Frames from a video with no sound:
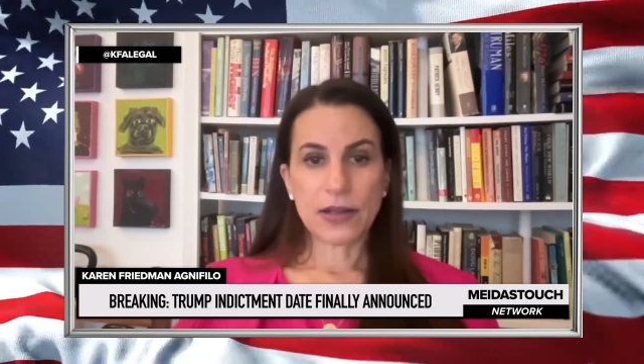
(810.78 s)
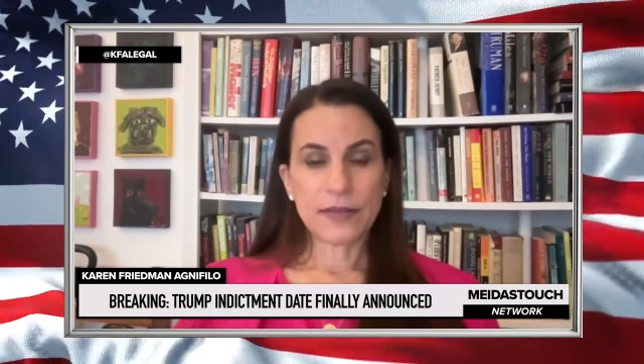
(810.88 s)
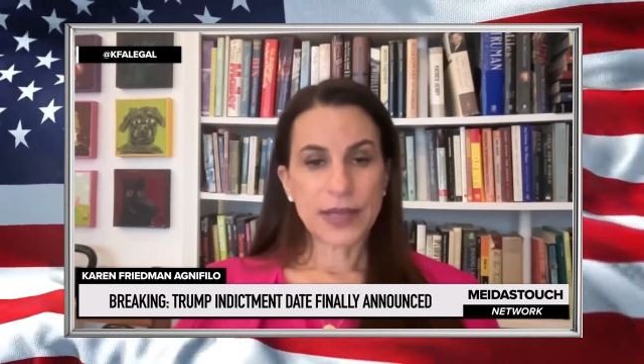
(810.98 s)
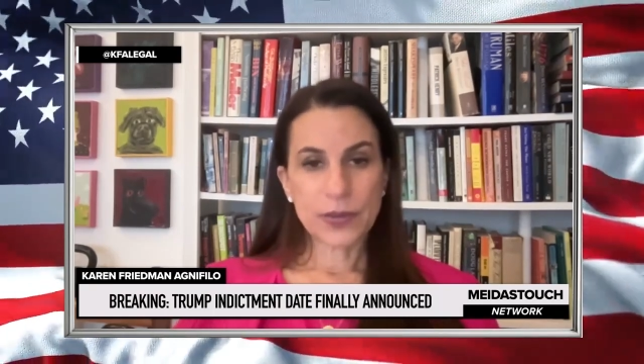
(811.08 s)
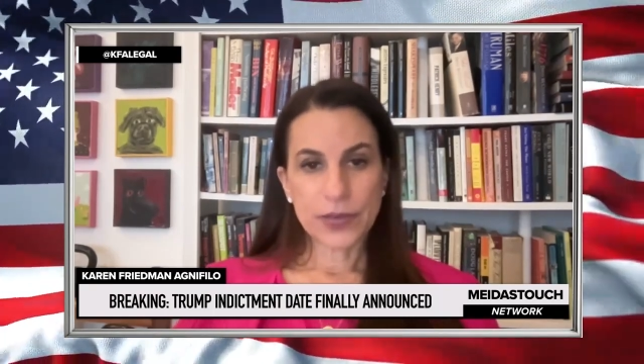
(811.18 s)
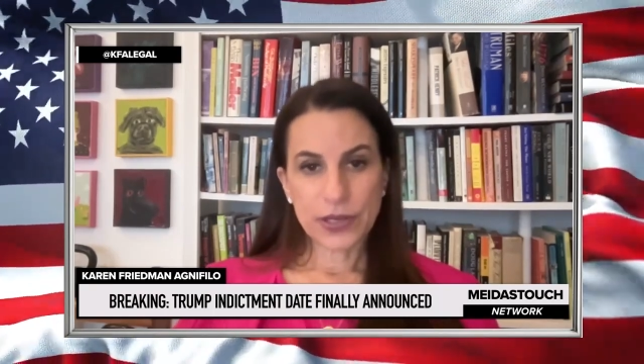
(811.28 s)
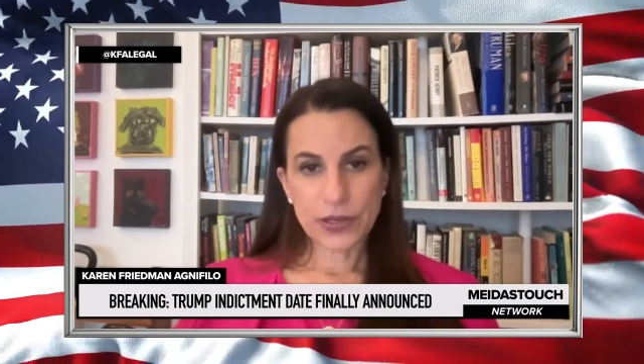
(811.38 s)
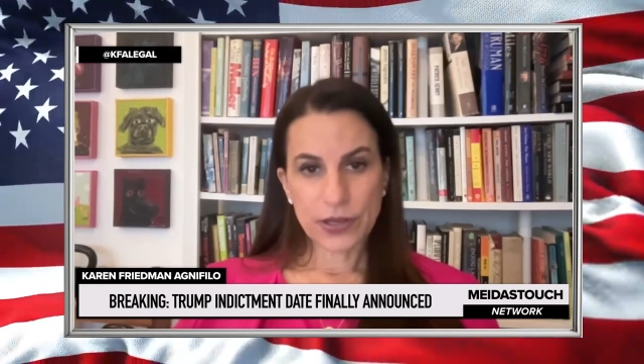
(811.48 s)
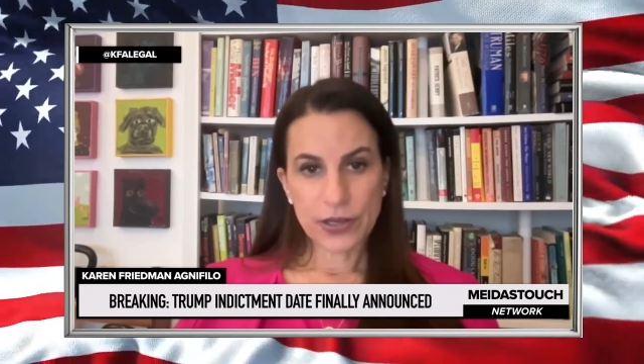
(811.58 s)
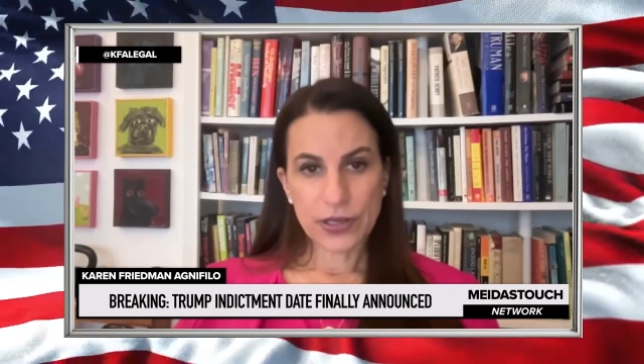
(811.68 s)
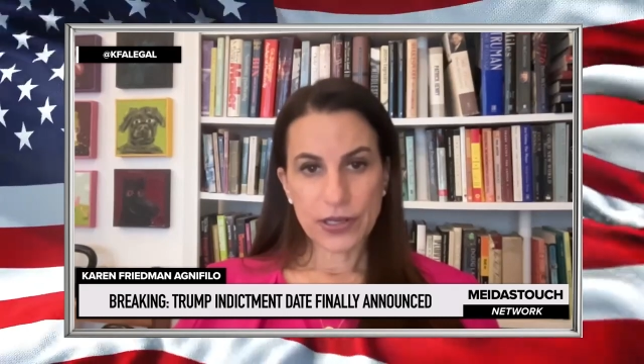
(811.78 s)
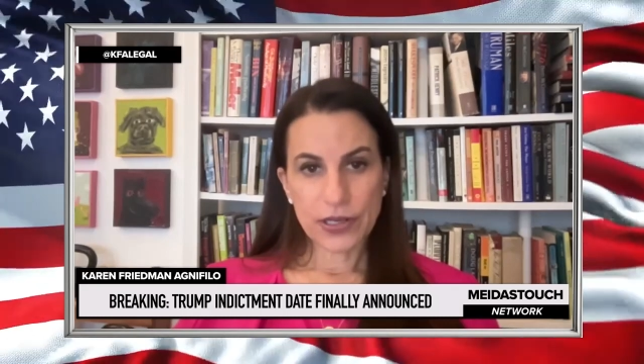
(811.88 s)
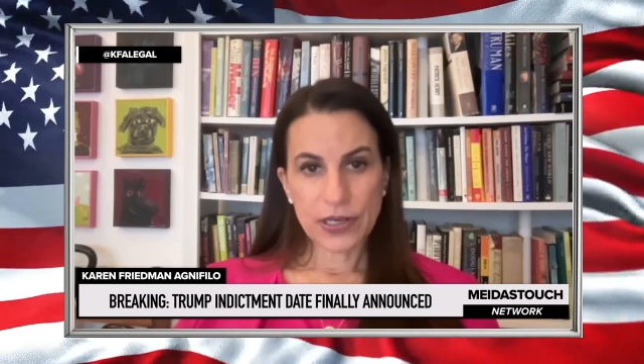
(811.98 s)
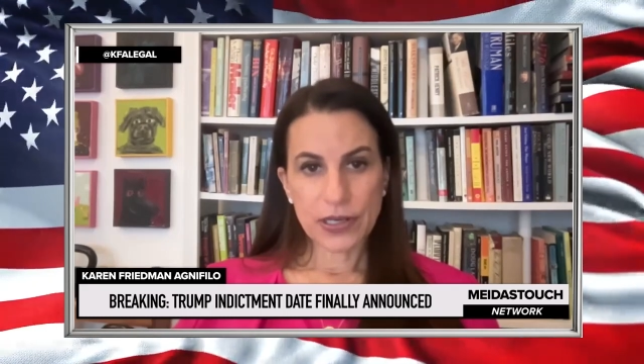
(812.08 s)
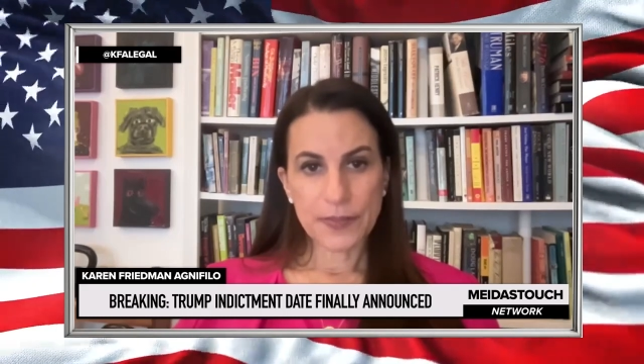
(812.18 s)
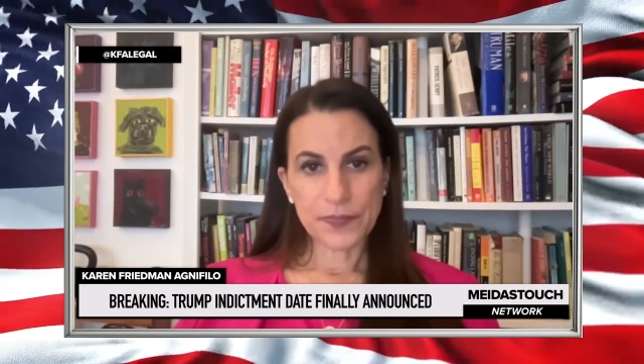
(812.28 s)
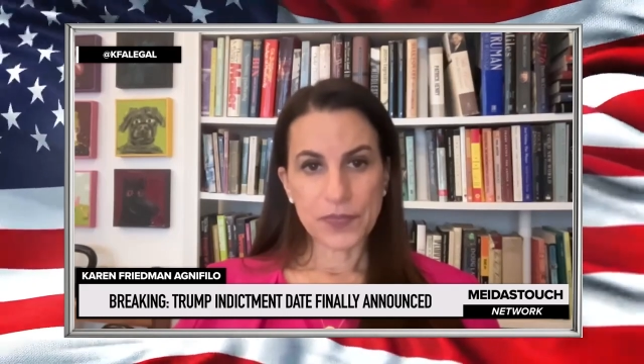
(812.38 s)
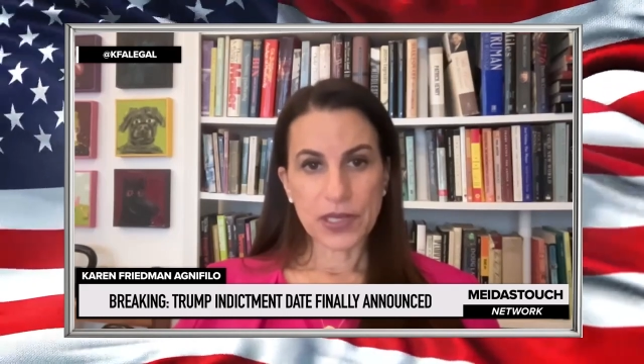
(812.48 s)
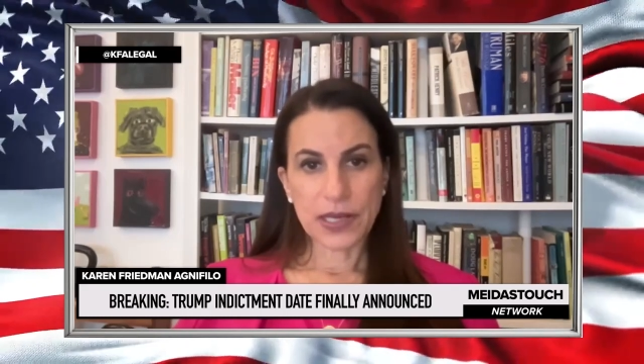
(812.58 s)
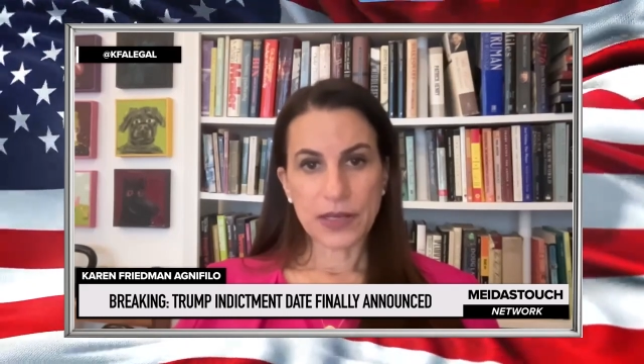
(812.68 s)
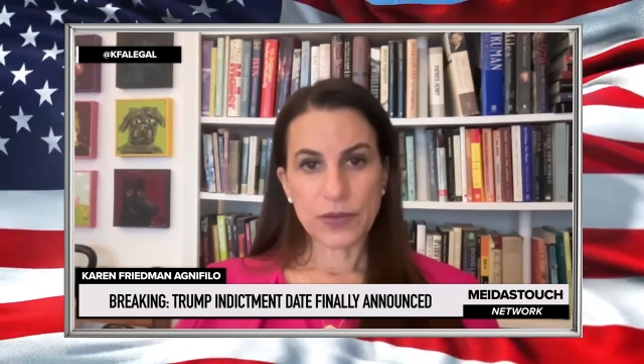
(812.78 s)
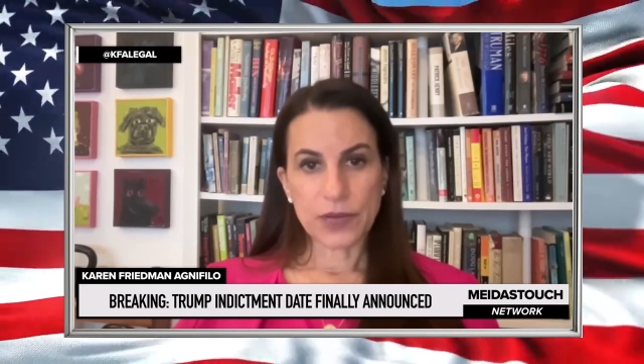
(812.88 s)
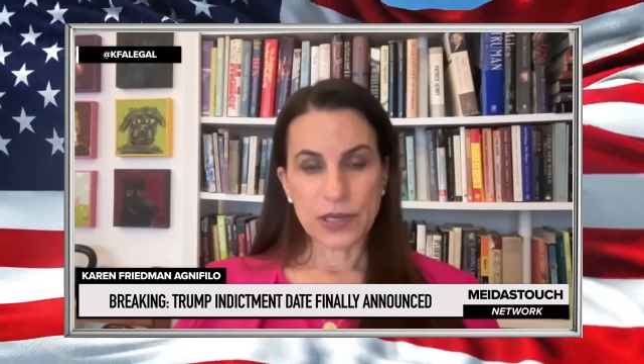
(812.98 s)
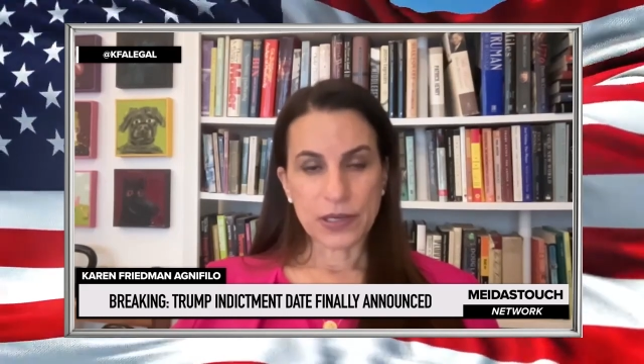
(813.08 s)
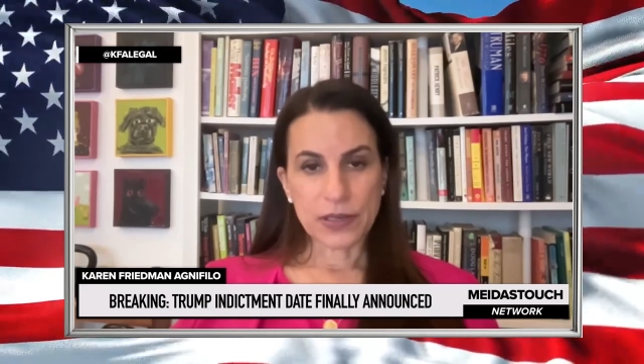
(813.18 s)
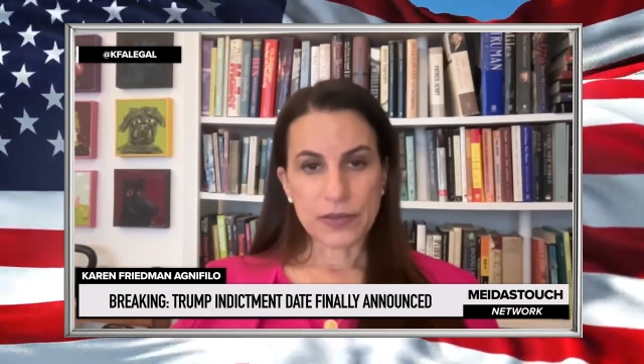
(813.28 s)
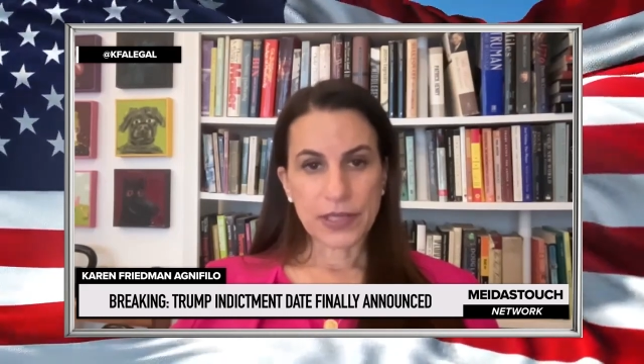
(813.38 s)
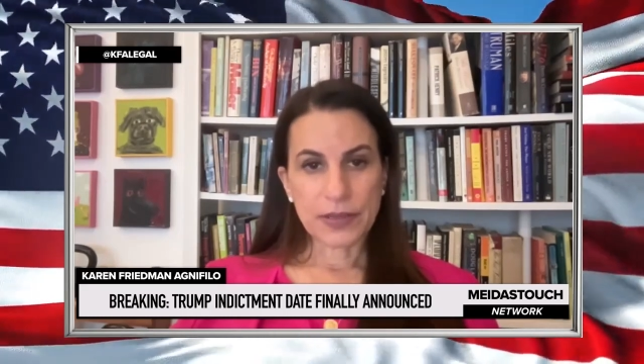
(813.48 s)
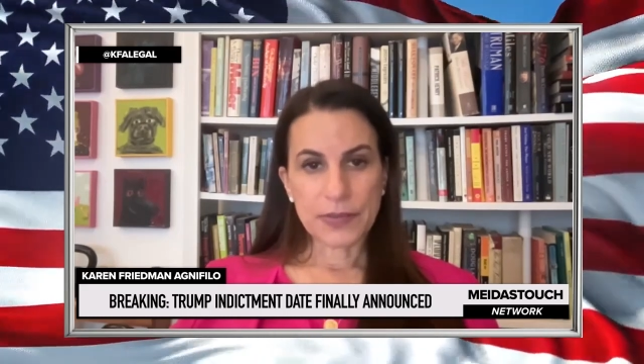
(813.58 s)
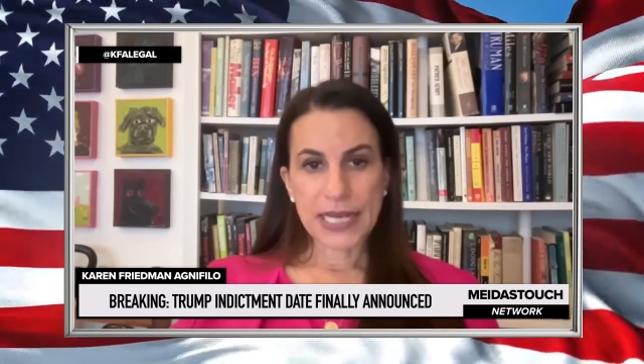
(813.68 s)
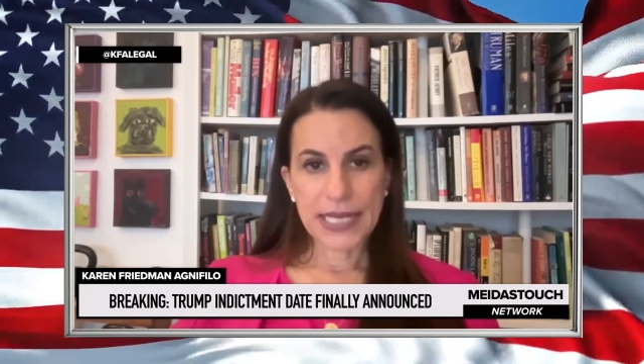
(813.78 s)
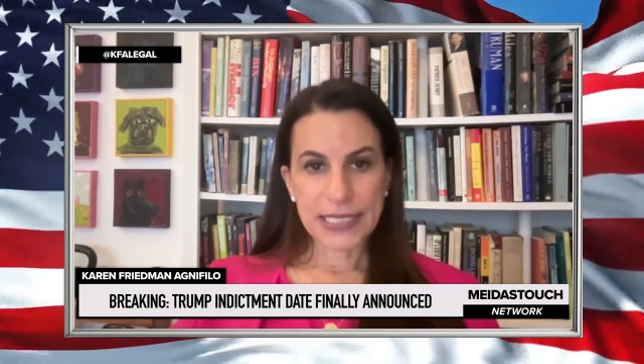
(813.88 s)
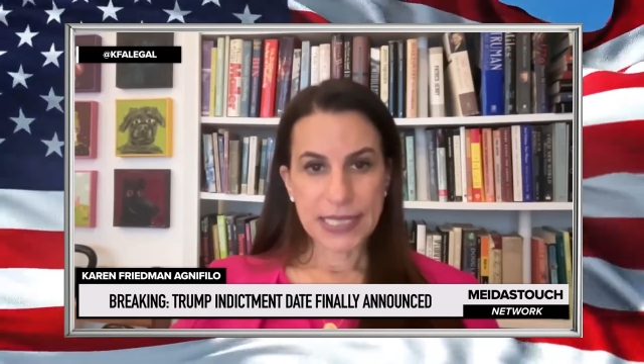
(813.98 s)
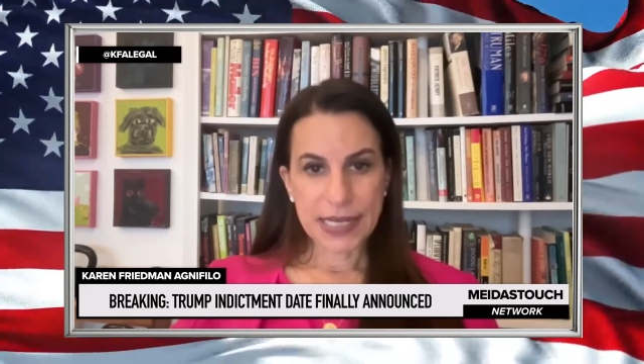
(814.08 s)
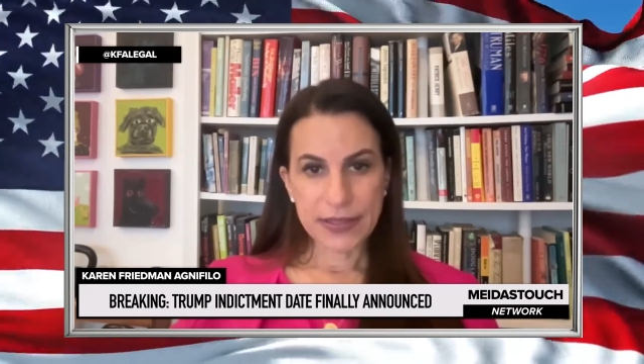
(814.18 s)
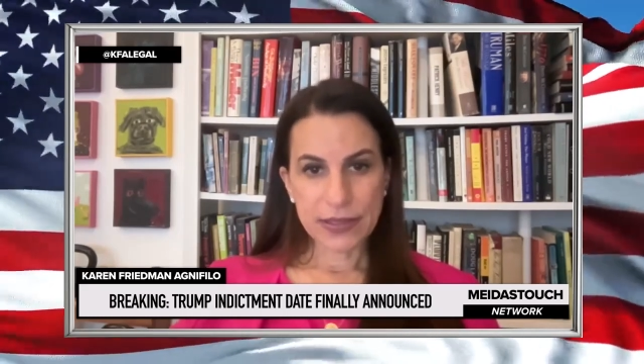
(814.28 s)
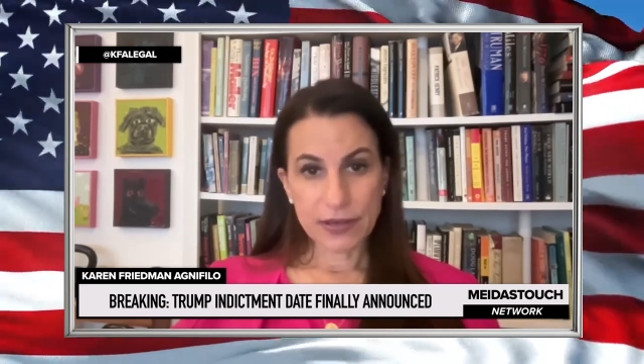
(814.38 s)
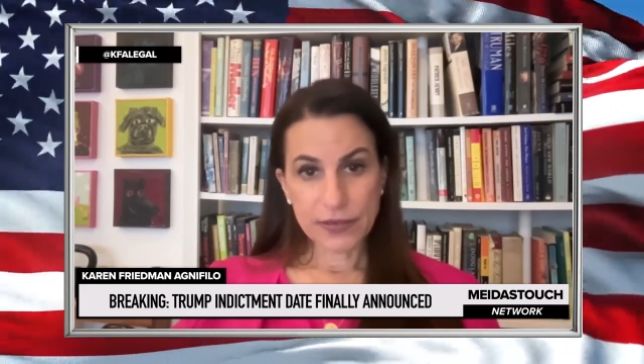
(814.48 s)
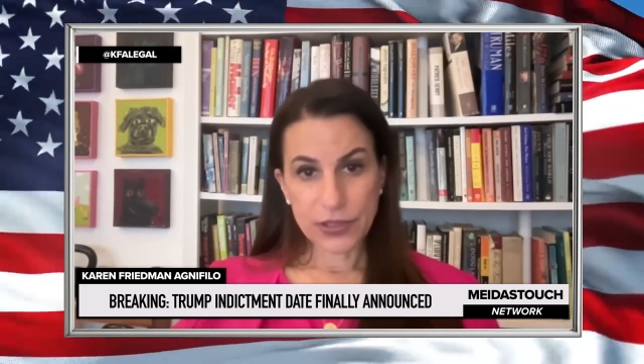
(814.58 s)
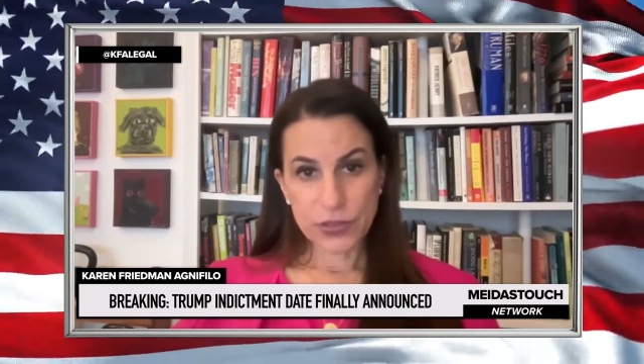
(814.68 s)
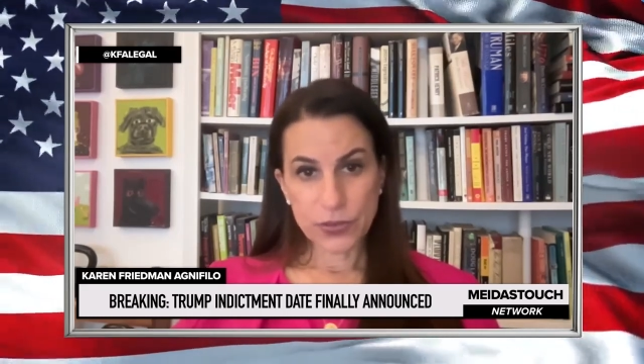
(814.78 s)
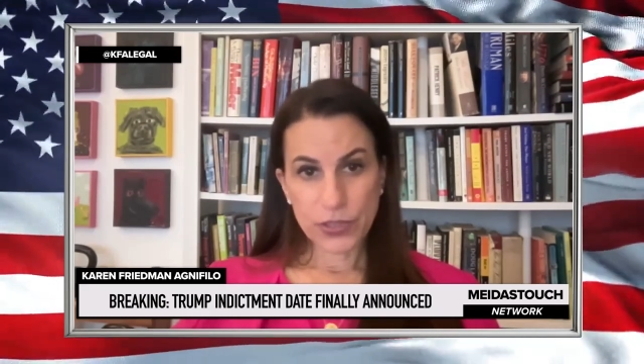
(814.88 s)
All of that would occur at the Manhattan DA's office,